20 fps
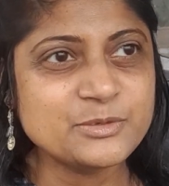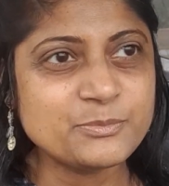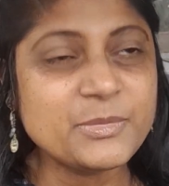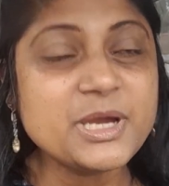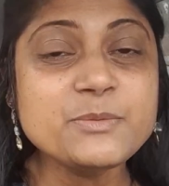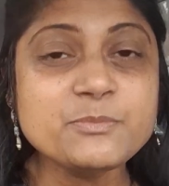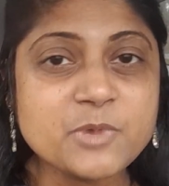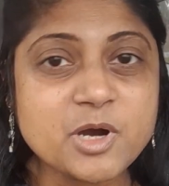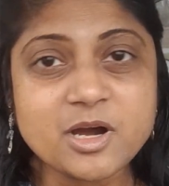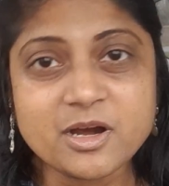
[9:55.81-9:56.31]

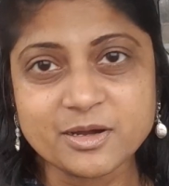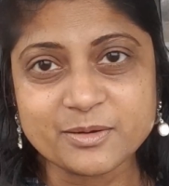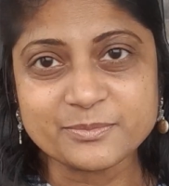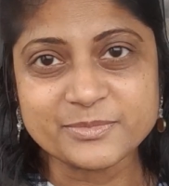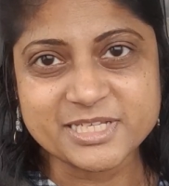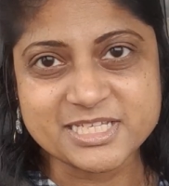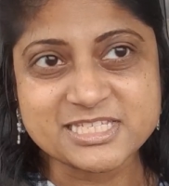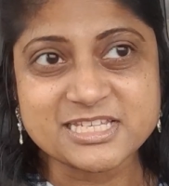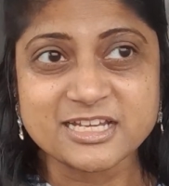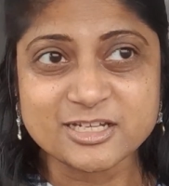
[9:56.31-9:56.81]
My
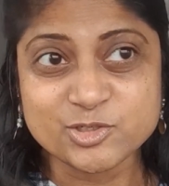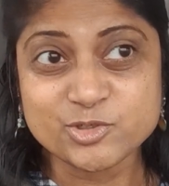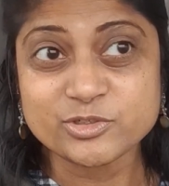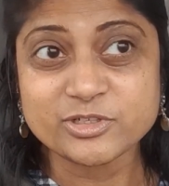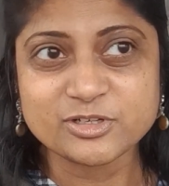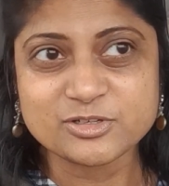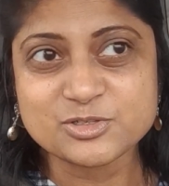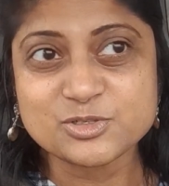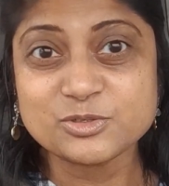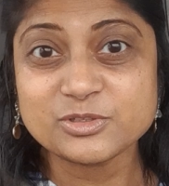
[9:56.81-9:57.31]
mom is
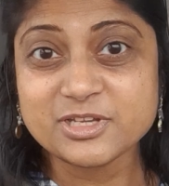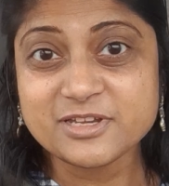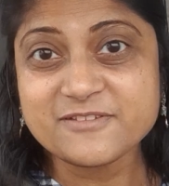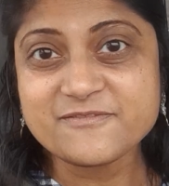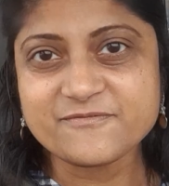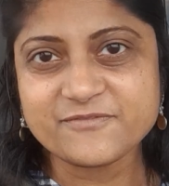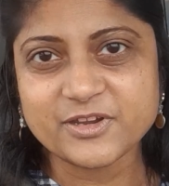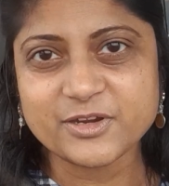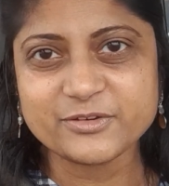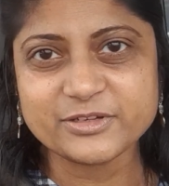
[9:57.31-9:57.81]
actually also like
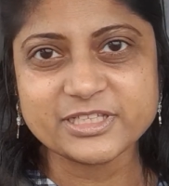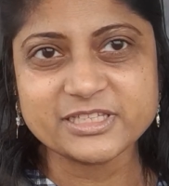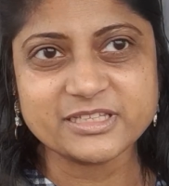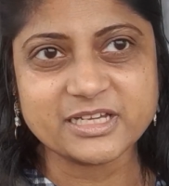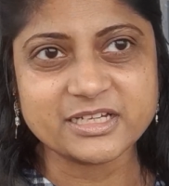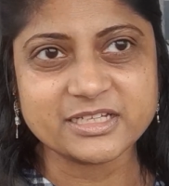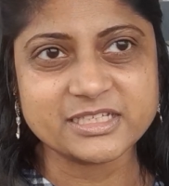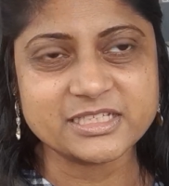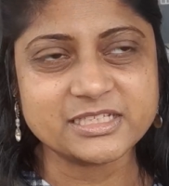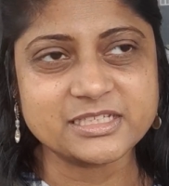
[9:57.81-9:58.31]
very
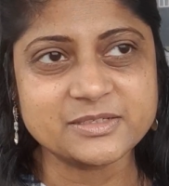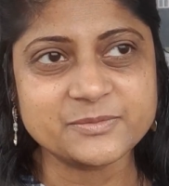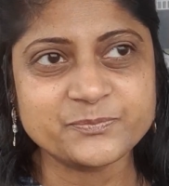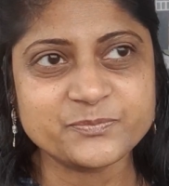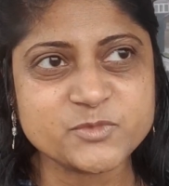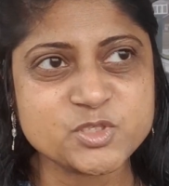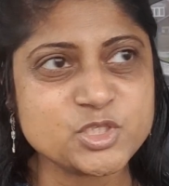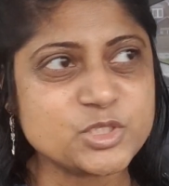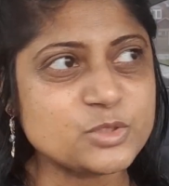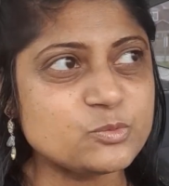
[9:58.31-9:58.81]
lucky.
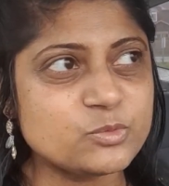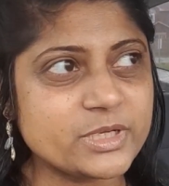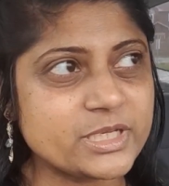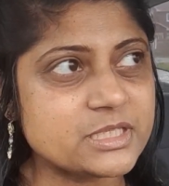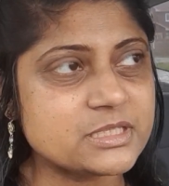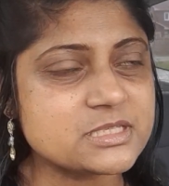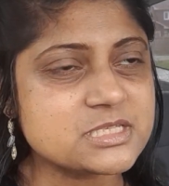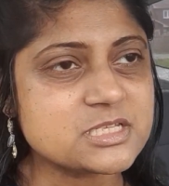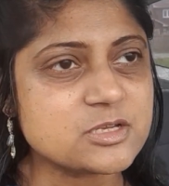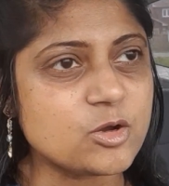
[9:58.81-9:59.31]
She
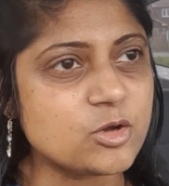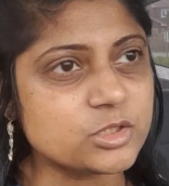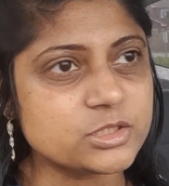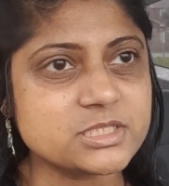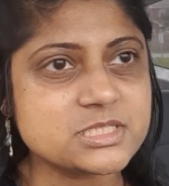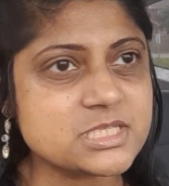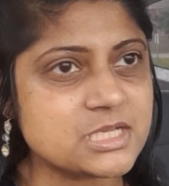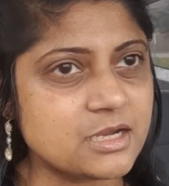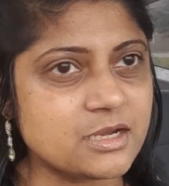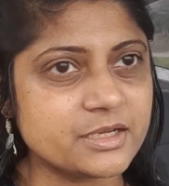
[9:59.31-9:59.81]
wins all
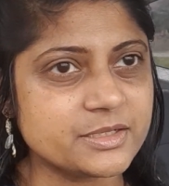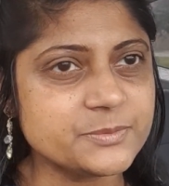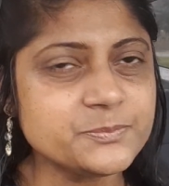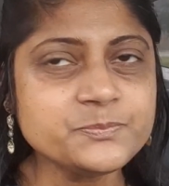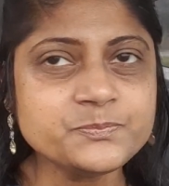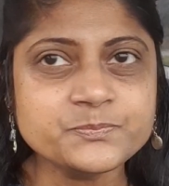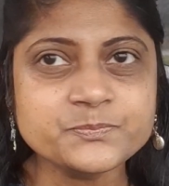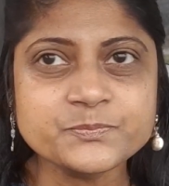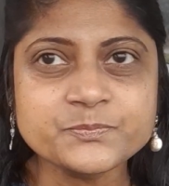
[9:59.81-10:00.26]
the time.